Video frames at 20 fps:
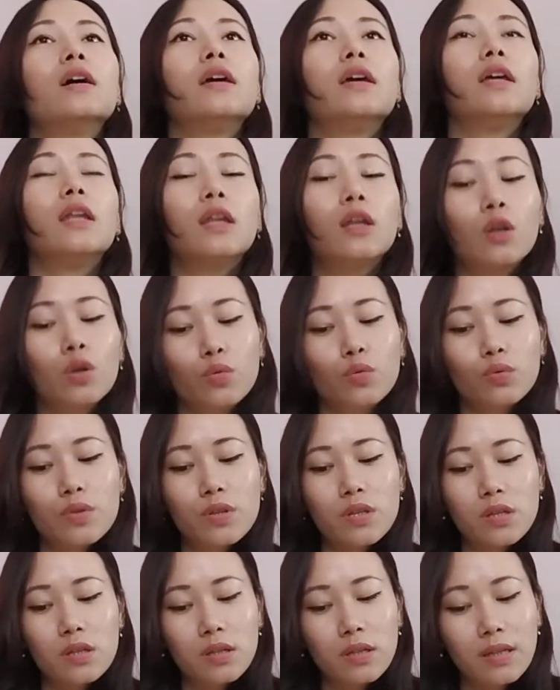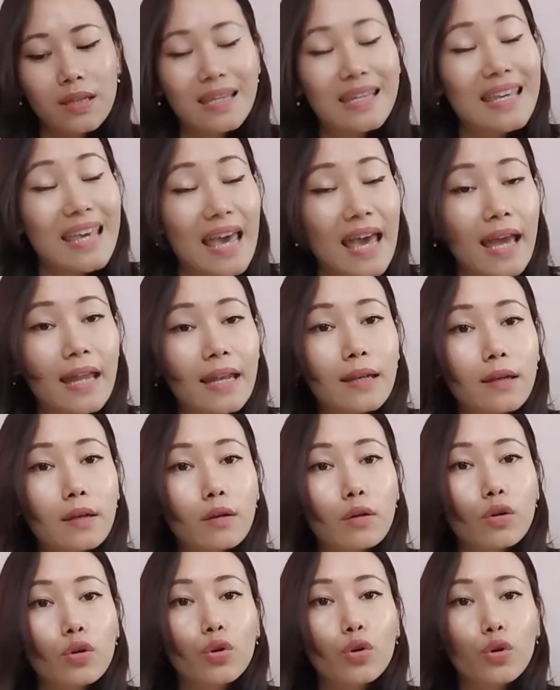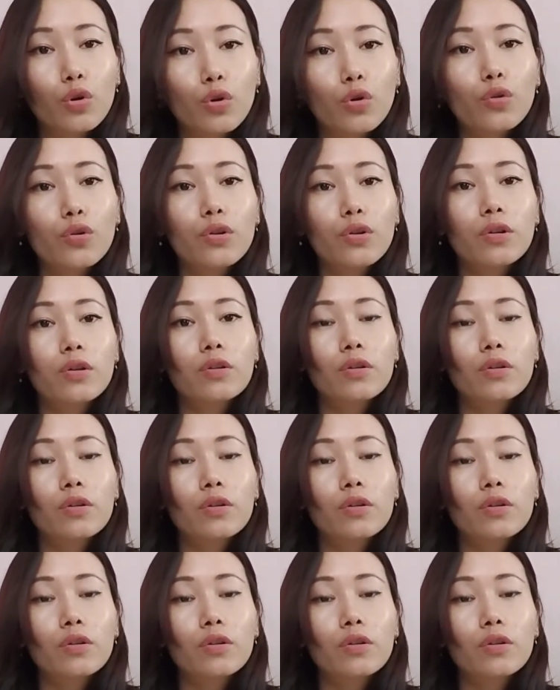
includes can, could,